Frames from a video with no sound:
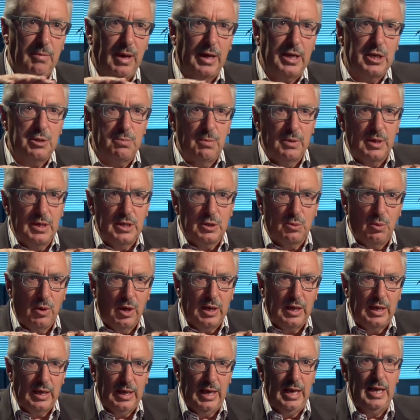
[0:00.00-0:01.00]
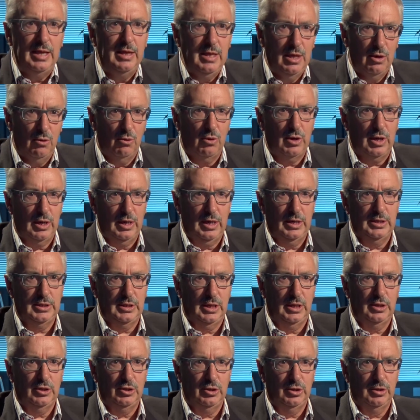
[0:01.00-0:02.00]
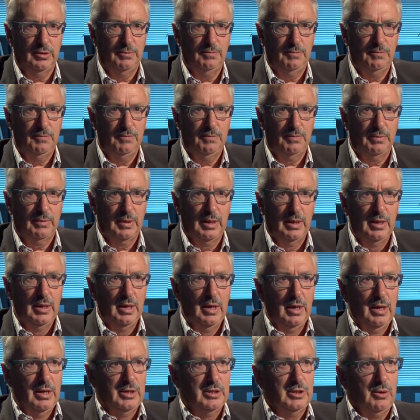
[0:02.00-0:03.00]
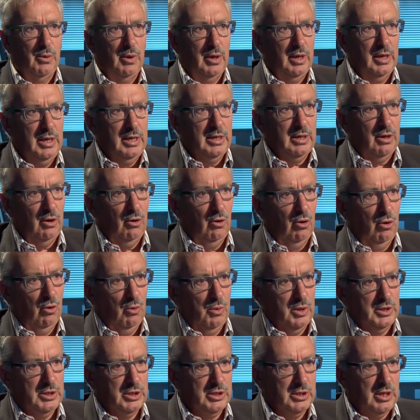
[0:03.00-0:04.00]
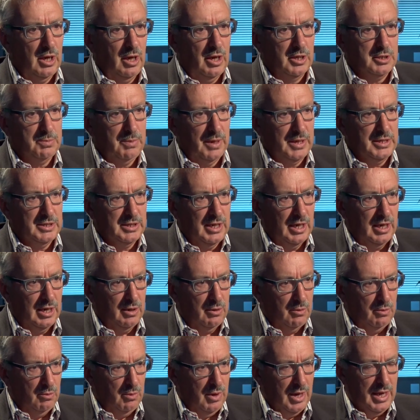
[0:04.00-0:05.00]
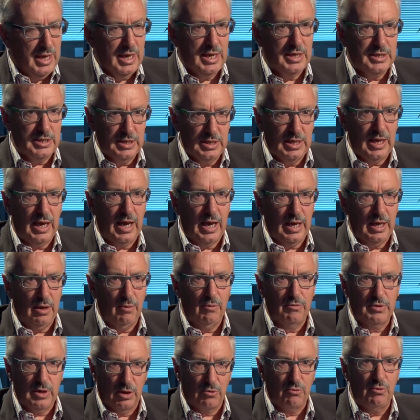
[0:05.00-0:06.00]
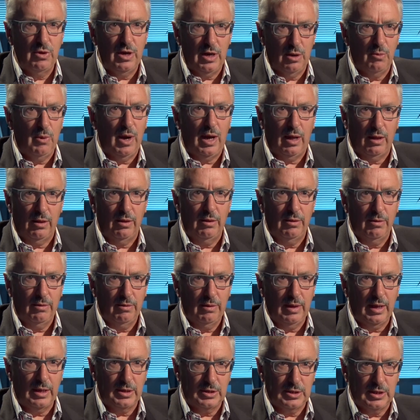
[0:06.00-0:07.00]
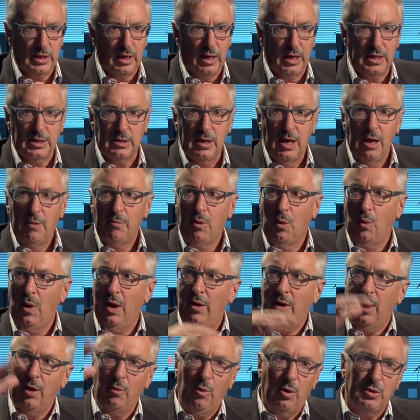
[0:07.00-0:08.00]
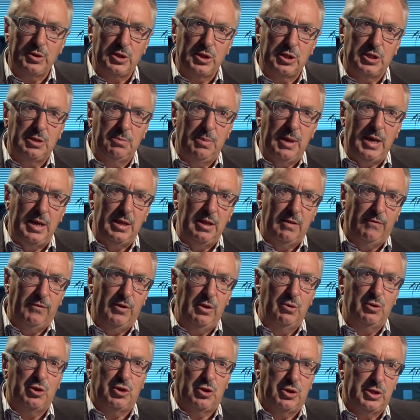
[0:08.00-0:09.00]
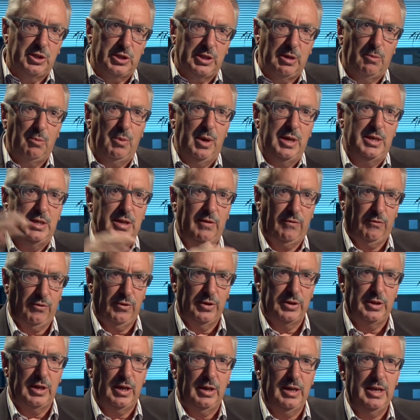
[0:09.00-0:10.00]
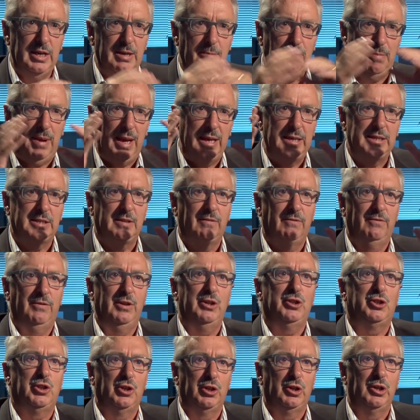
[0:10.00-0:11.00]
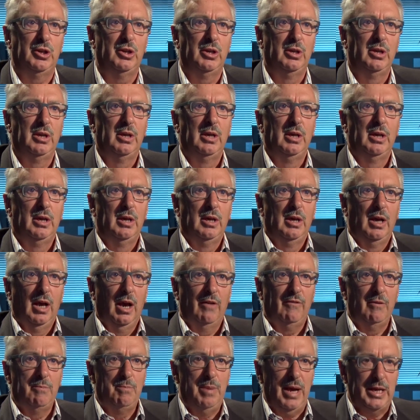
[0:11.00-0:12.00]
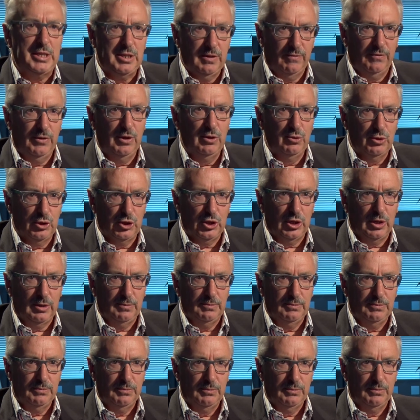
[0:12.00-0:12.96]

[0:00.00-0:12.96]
management is working in the organization. So a leader always starts by saying, we're here today and we've done really well, thanks guys, but where I want us to be in the future is somewhere different. A leader paints a vision of a better future,